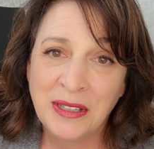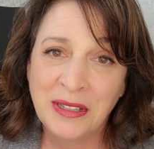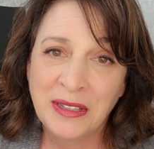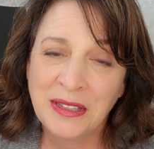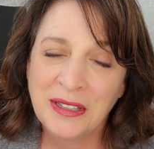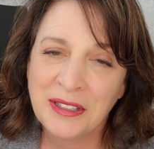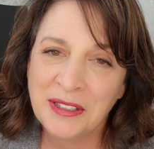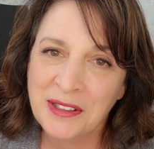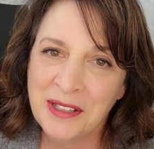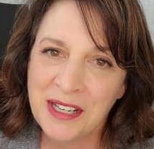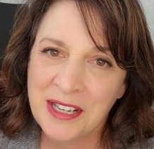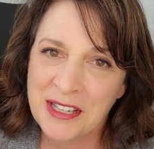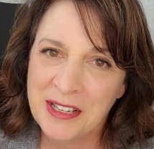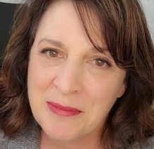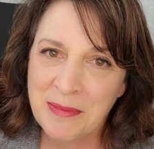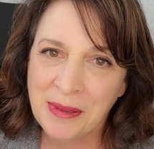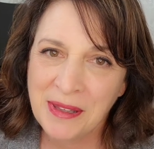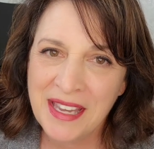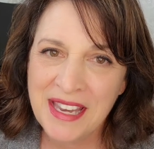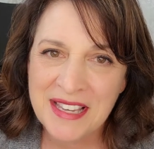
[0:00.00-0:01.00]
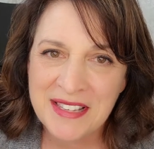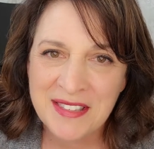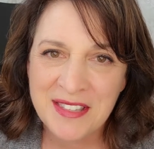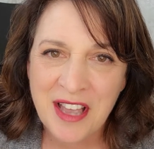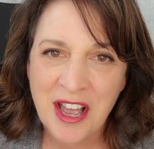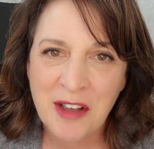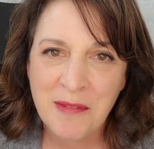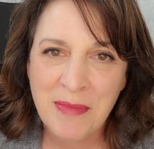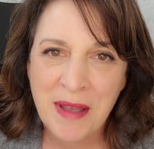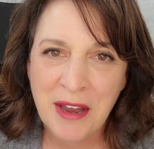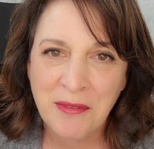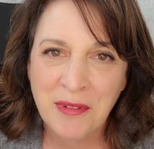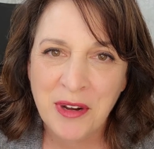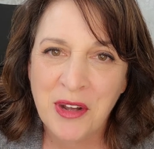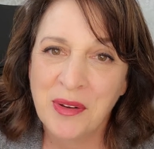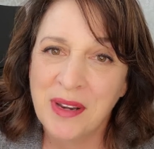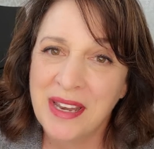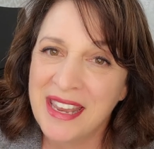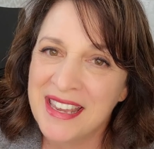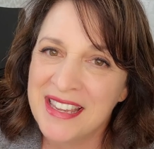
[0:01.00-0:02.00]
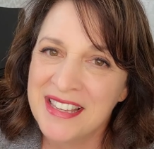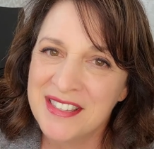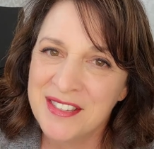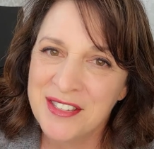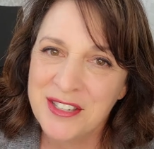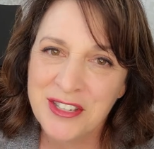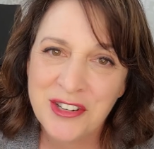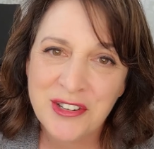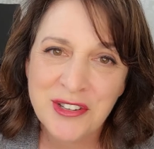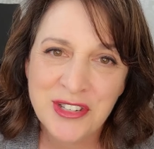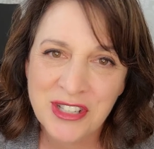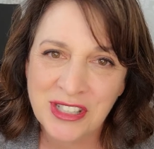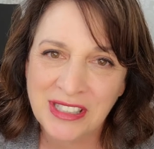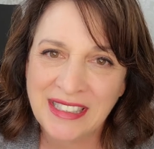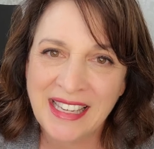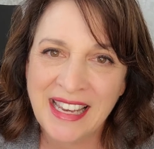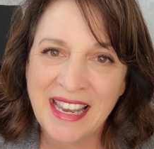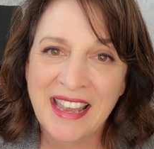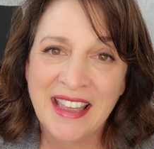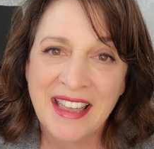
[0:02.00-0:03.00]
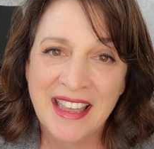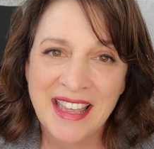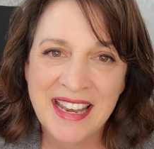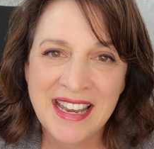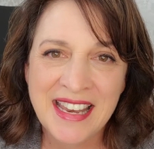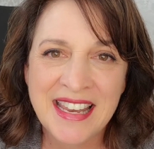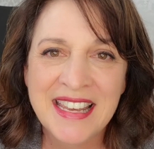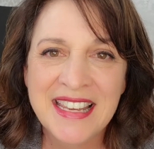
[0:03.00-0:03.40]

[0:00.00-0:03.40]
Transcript: Learning to play a song by rote is usually an